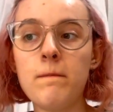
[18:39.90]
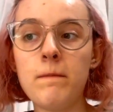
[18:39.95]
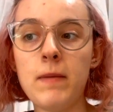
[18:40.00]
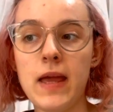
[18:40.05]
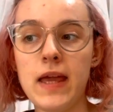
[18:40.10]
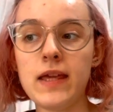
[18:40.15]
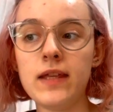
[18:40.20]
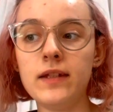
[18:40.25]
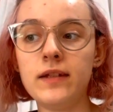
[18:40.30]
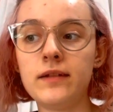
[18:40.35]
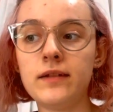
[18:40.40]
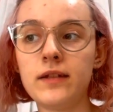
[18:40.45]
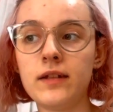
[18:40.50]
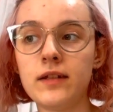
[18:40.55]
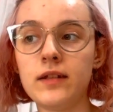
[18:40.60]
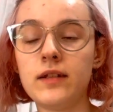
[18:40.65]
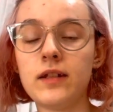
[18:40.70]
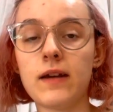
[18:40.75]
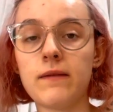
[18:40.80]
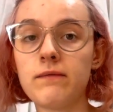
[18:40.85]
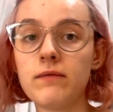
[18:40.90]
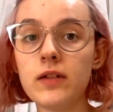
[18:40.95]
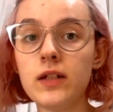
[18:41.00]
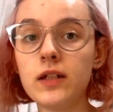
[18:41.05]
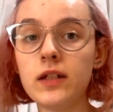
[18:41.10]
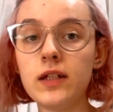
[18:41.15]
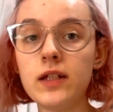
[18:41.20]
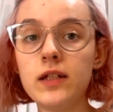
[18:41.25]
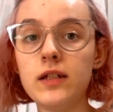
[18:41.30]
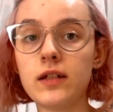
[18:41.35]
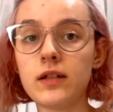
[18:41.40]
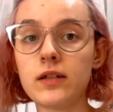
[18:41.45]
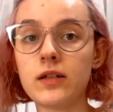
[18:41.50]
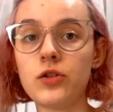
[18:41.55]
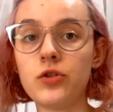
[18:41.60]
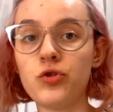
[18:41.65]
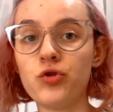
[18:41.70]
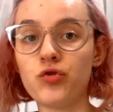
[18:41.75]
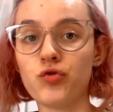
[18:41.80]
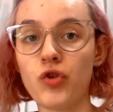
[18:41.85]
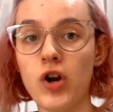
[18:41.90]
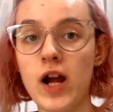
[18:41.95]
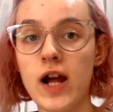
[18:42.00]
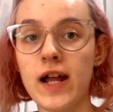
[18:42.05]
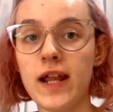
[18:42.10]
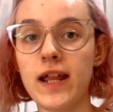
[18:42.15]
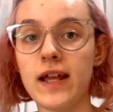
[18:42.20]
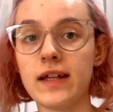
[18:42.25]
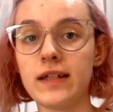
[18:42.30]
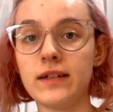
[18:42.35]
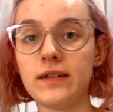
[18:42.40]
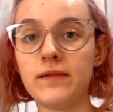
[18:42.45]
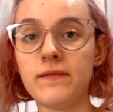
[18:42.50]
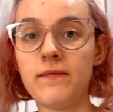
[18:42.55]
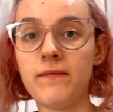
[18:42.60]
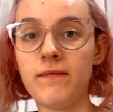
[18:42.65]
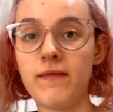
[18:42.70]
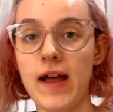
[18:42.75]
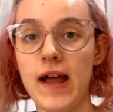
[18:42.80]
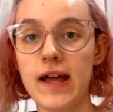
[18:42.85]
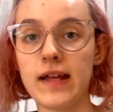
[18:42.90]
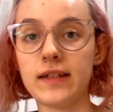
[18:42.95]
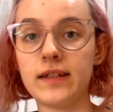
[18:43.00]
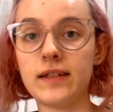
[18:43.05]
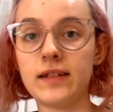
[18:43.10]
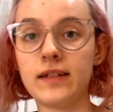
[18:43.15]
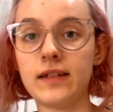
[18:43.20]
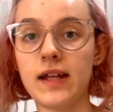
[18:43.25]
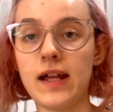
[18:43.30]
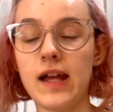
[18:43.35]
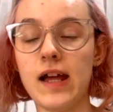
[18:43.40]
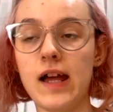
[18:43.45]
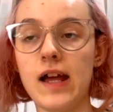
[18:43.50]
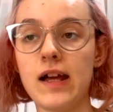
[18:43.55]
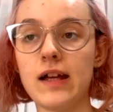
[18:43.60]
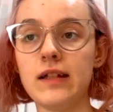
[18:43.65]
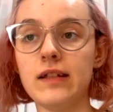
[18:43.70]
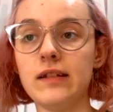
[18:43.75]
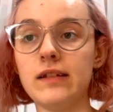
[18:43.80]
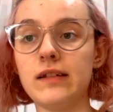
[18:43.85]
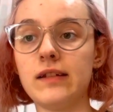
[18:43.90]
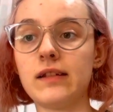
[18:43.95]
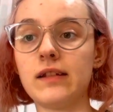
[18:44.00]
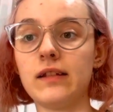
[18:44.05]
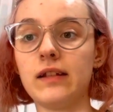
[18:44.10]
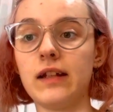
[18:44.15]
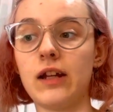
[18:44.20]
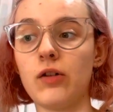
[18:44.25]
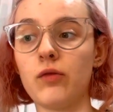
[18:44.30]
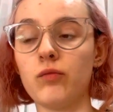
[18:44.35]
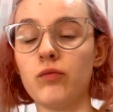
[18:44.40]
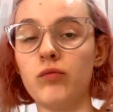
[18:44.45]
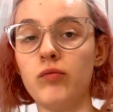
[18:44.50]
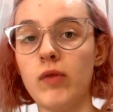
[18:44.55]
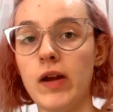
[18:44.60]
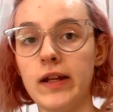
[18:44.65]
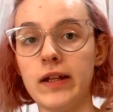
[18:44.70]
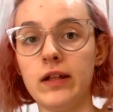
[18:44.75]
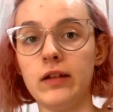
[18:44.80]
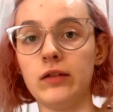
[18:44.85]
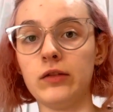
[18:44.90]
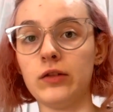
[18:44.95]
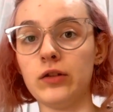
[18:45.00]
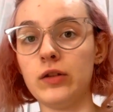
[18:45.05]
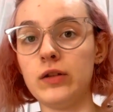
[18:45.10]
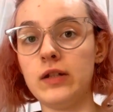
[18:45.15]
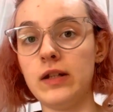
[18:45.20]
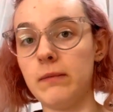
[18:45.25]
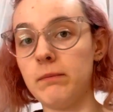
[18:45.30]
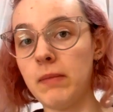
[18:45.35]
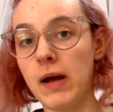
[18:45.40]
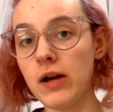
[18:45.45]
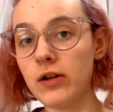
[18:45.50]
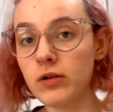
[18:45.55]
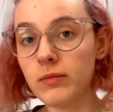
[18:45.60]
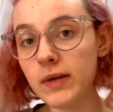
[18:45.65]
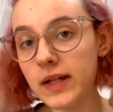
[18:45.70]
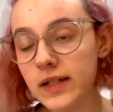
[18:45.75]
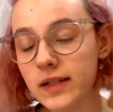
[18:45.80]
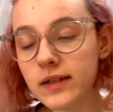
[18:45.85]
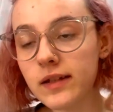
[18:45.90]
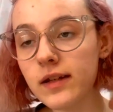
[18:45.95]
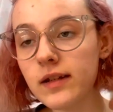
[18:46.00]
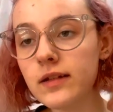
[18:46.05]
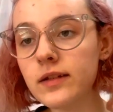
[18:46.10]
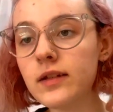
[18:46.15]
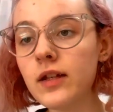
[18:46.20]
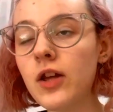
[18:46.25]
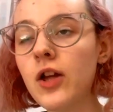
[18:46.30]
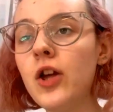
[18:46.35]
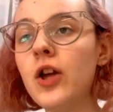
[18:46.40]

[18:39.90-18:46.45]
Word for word: base definitely doesn't dry as fast as like a regular dip powder base does,